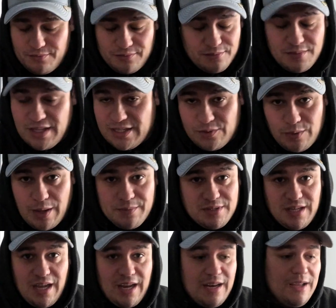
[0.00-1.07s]
this
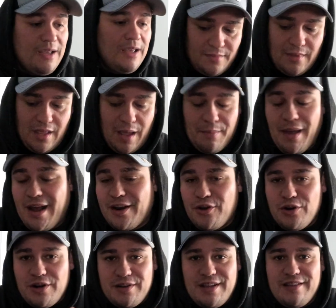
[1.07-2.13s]
website. I'm not even
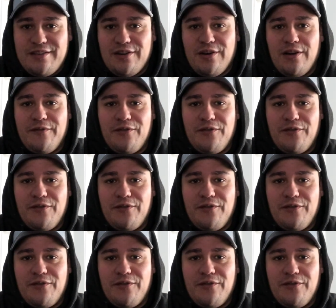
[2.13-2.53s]
going to detail if you